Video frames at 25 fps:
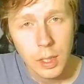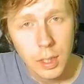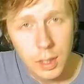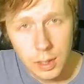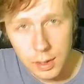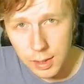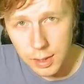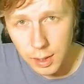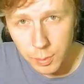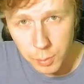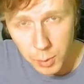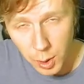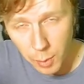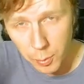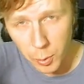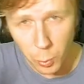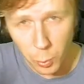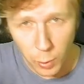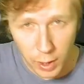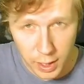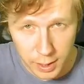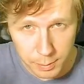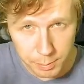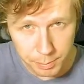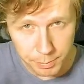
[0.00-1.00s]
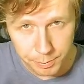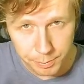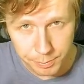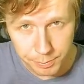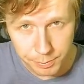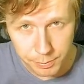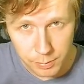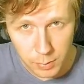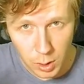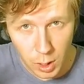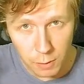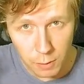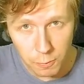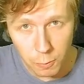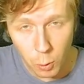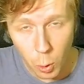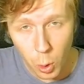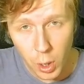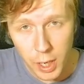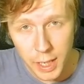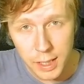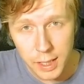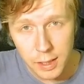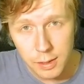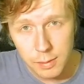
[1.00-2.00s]
Tip number 1,
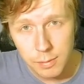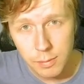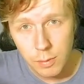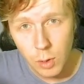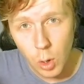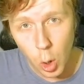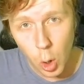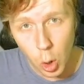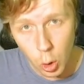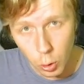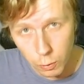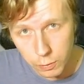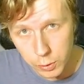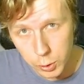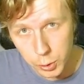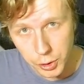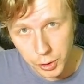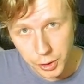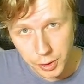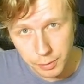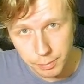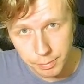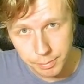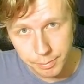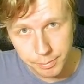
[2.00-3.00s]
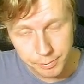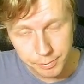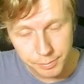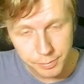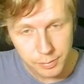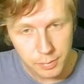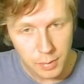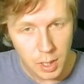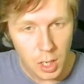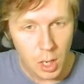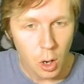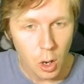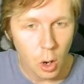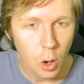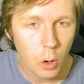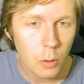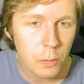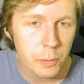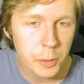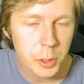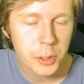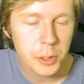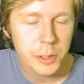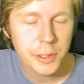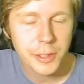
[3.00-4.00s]
avoid ovals.
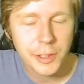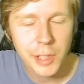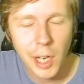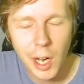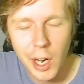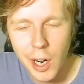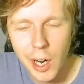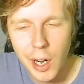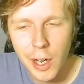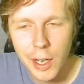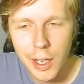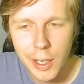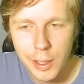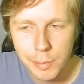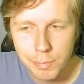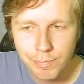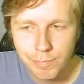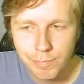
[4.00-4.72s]
Ovals are